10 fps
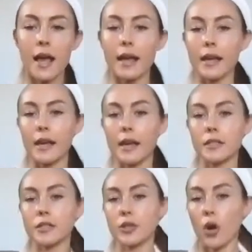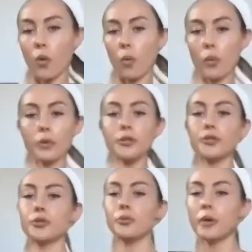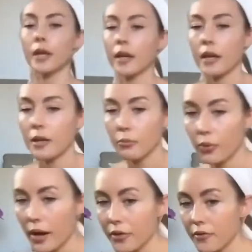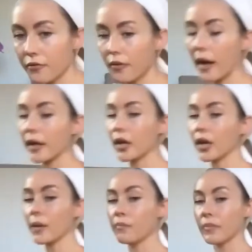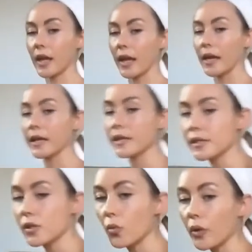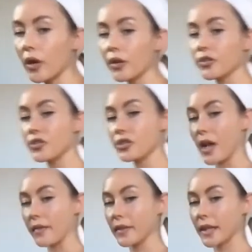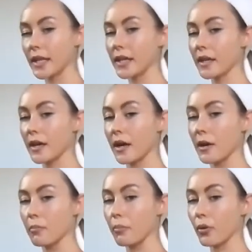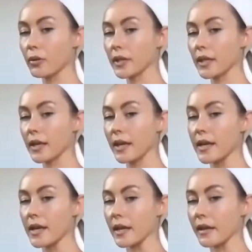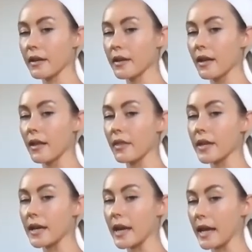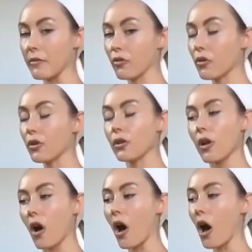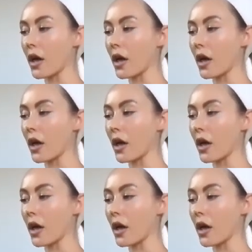And what we're doing in breath of fire is we are gently pulling in the navel on